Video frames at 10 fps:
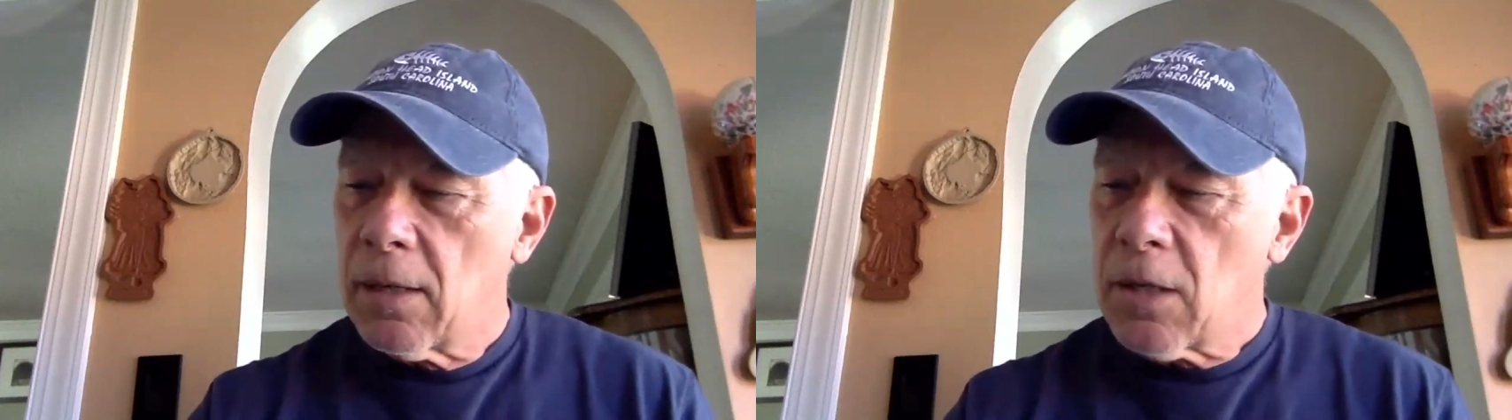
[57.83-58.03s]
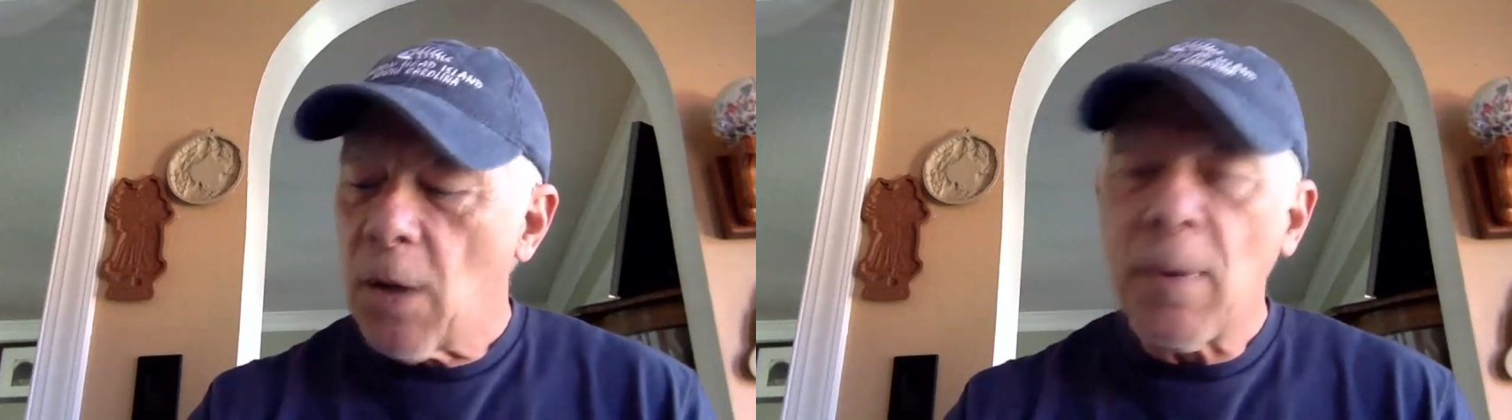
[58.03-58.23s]

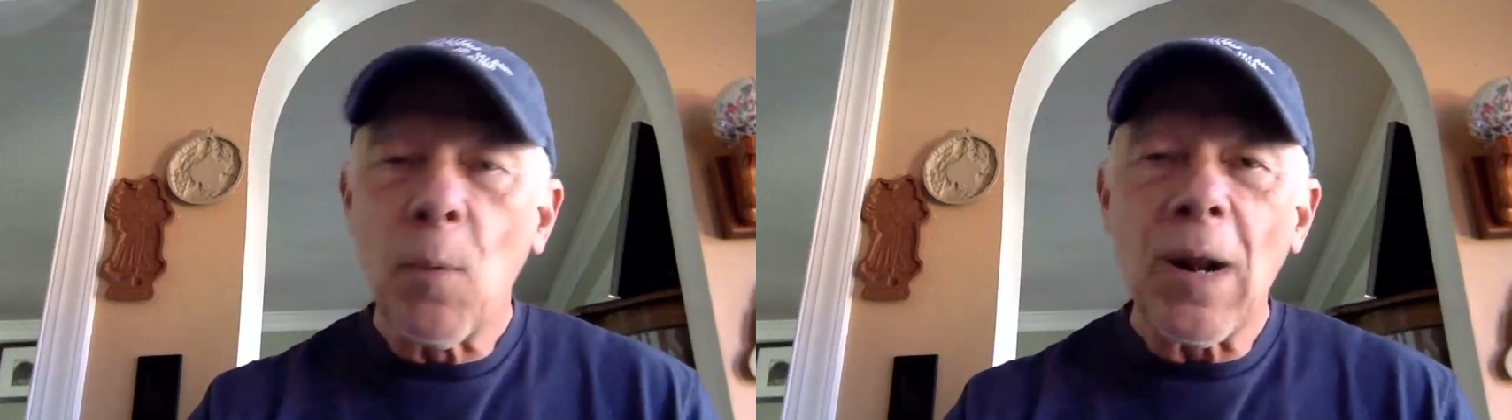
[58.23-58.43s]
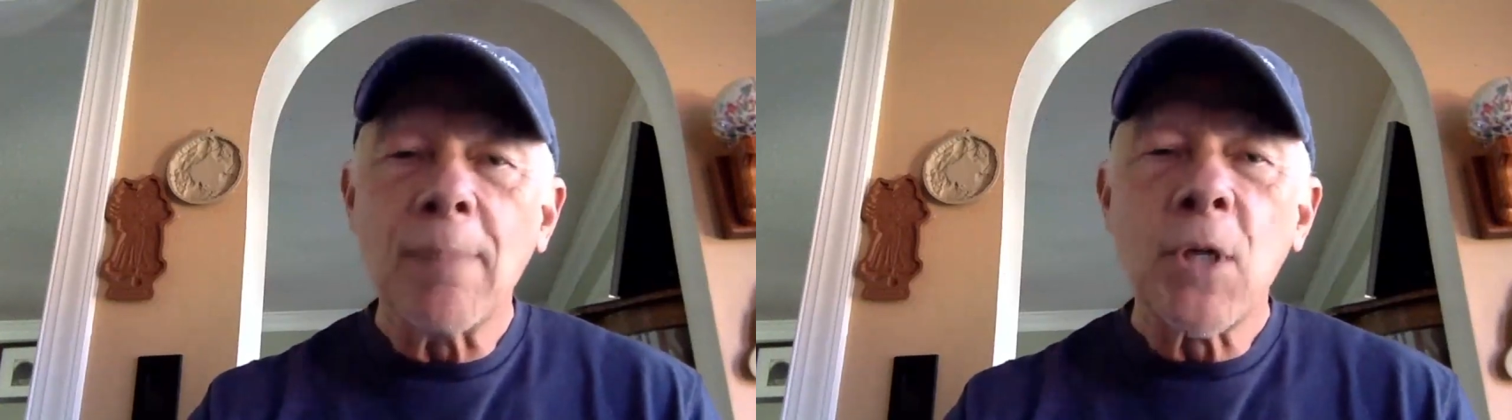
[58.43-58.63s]
Tell me
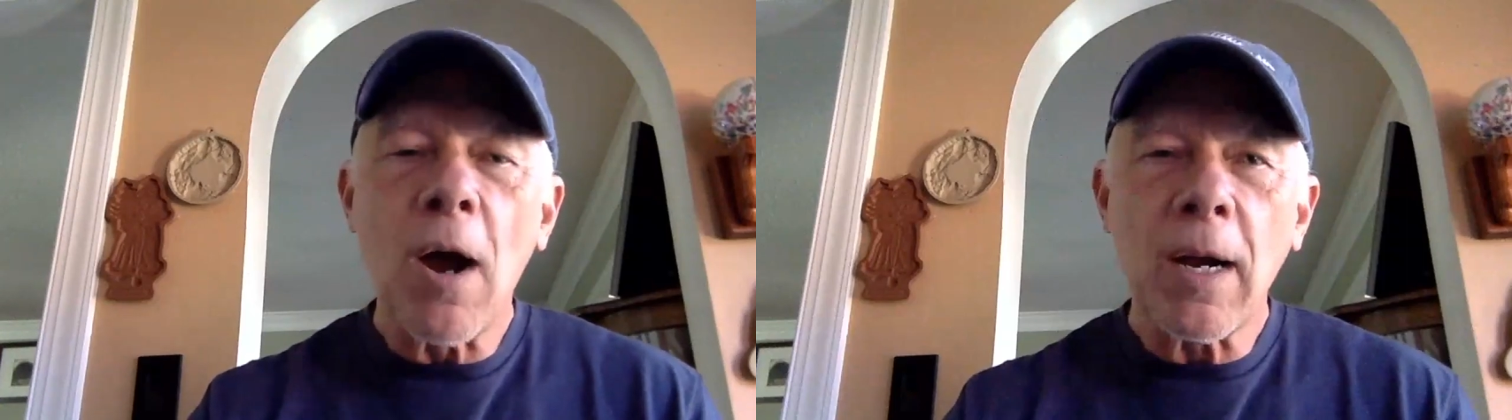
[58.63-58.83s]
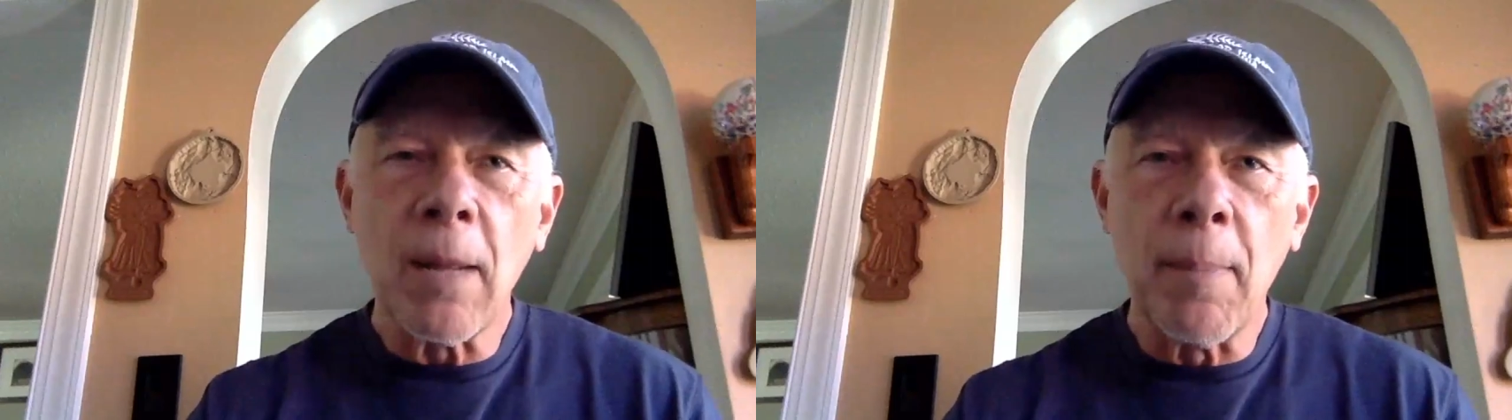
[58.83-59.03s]
what I'm
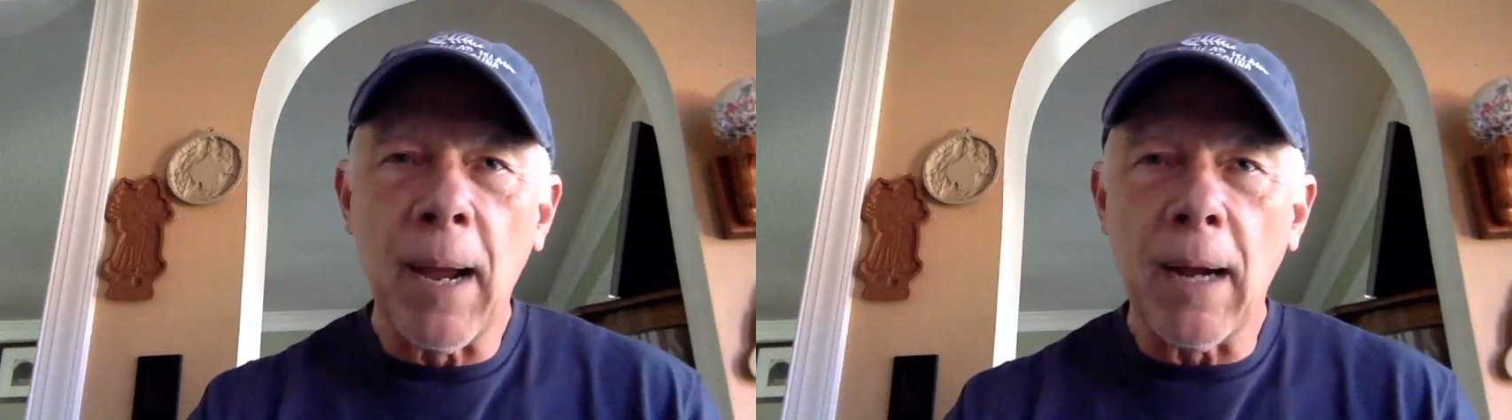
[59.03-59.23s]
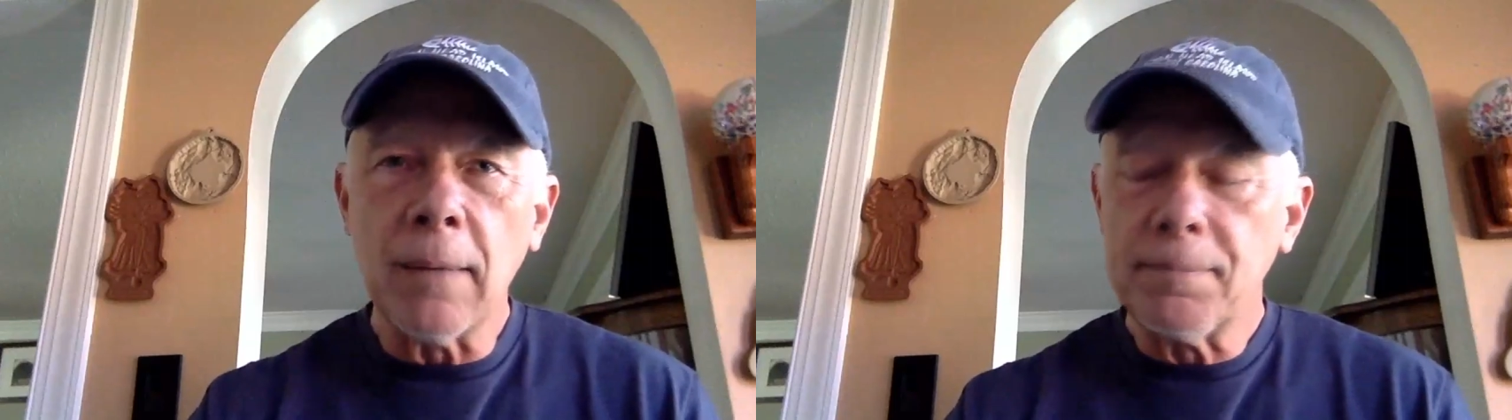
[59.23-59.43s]
talking
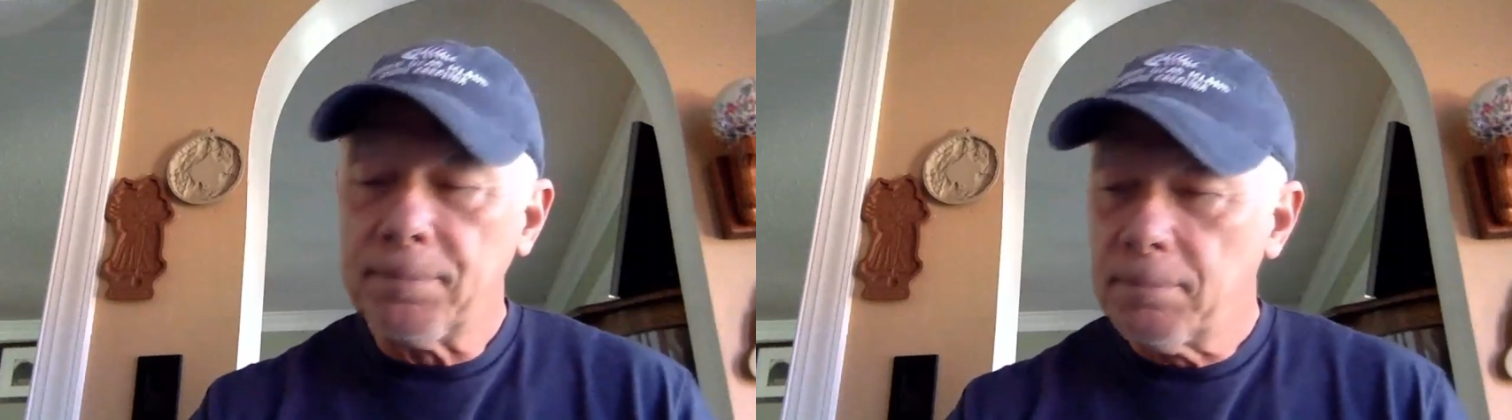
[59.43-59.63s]
about